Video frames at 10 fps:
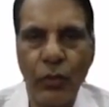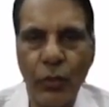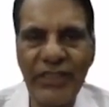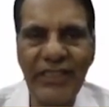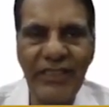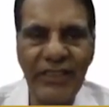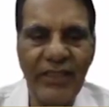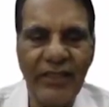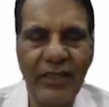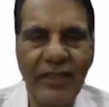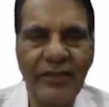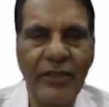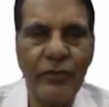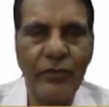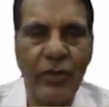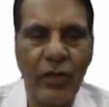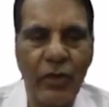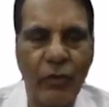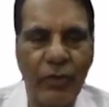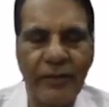OCT in relation to
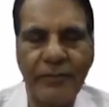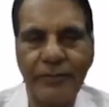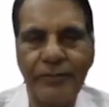glaucoma.